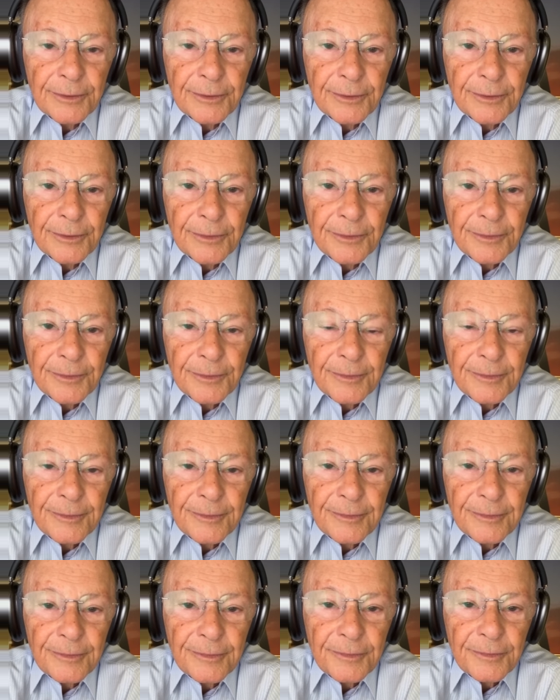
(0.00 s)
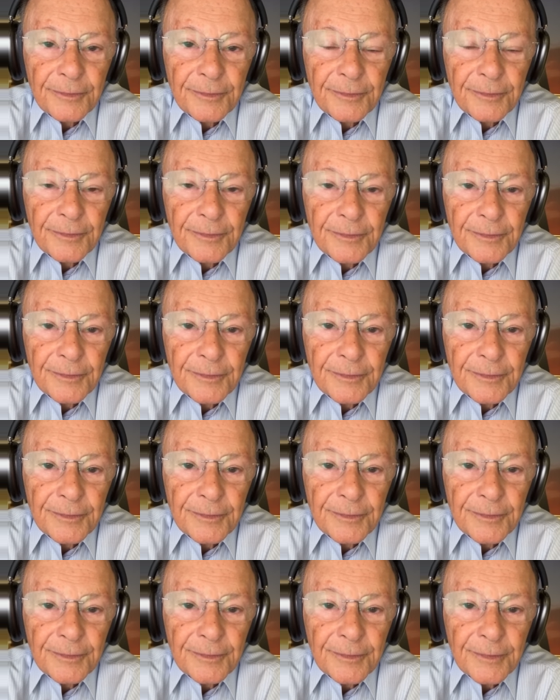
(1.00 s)
on her husband,
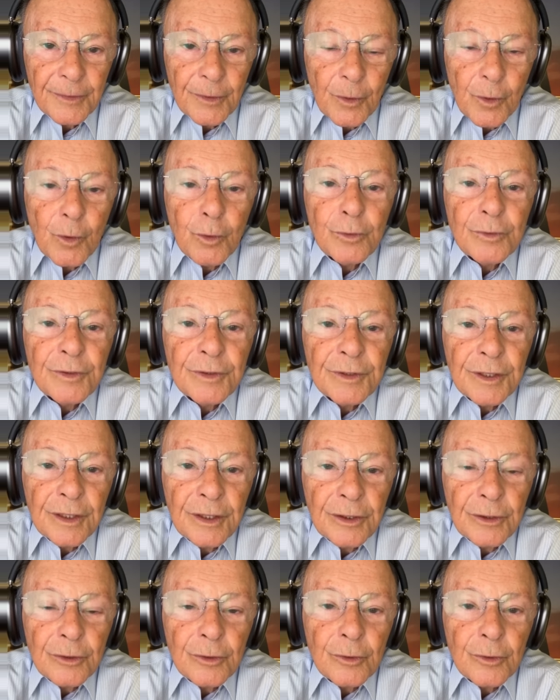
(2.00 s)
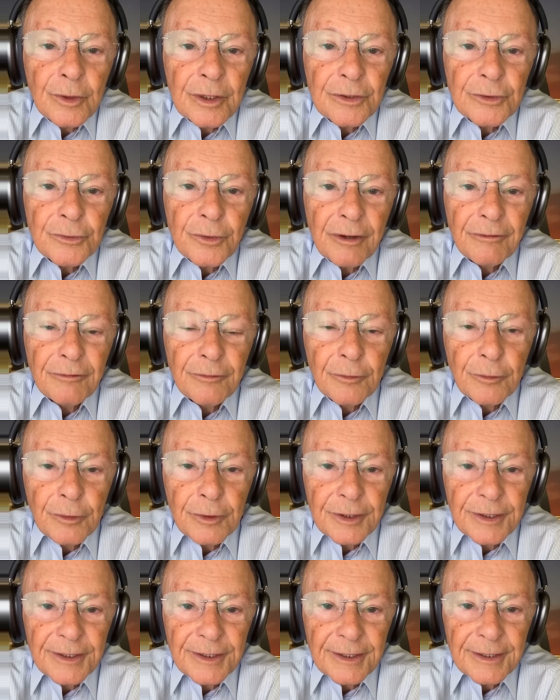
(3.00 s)
counting
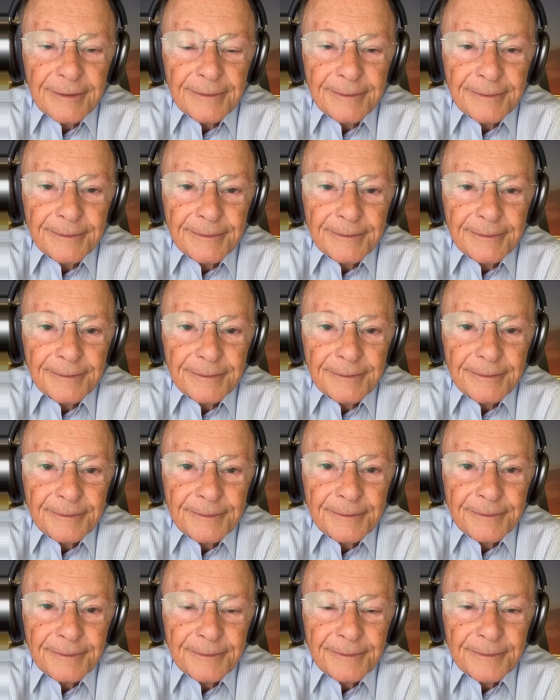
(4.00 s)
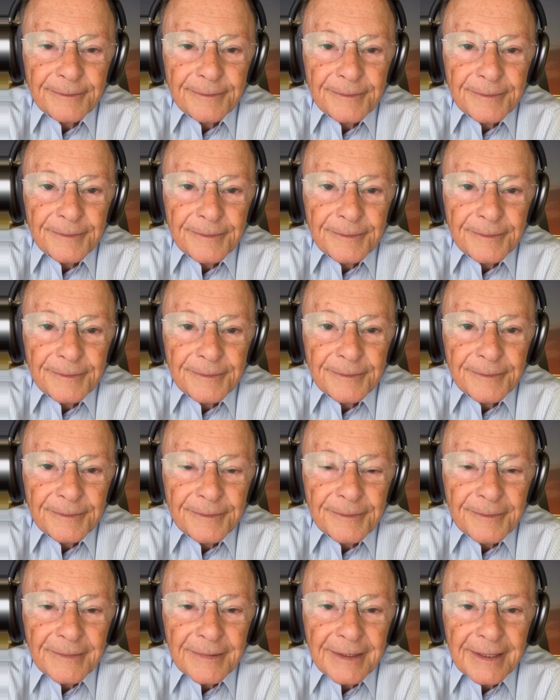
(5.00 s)
on her own strength.
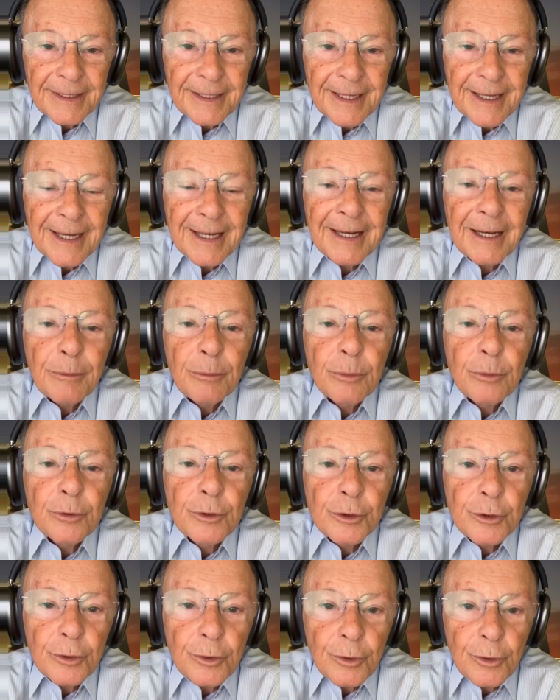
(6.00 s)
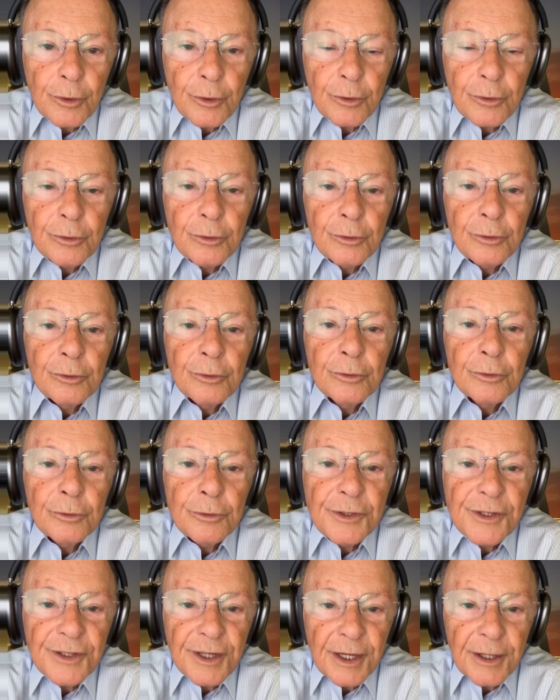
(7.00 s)
She
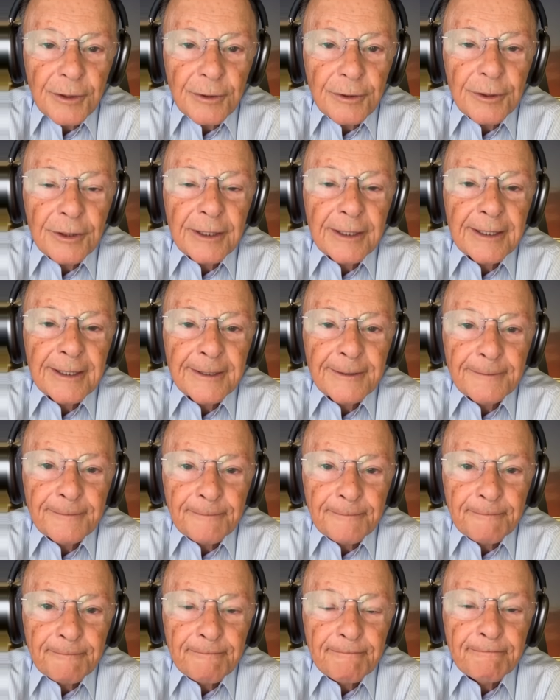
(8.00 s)
sought the Lord.